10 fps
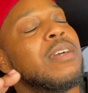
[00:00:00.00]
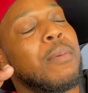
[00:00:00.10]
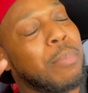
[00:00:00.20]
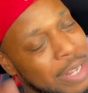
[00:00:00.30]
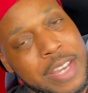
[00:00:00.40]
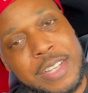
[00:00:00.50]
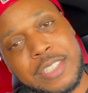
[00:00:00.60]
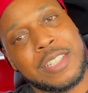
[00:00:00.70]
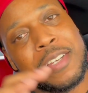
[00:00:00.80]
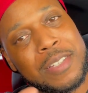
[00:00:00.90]

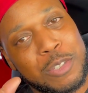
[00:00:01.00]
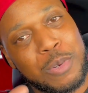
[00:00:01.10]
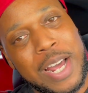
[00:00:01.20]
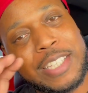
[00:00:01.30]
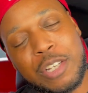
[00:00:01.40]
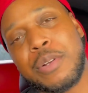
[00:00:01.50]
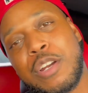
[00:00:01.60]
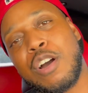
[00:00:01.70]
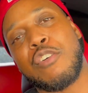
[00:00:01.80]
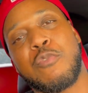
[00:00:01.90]
please do not turn it
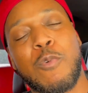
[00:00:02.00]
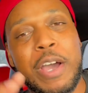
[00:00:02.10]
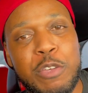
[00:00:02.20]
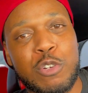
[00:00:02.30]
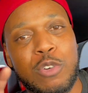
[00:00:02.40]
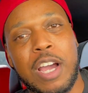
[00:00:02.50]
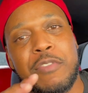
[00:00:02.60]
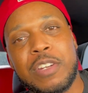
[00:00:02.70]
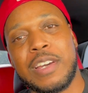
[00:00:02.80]
off while you're driving,